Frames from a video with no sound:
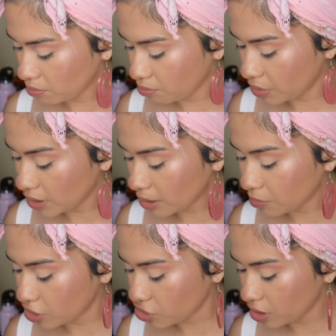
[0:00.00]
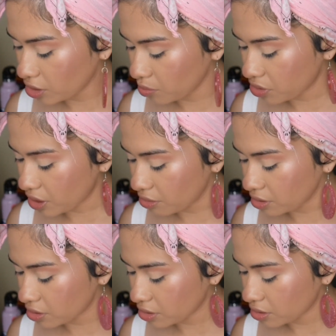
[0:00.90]
But I'm gonna try it without
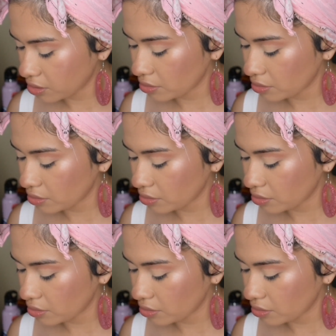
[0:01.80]
it.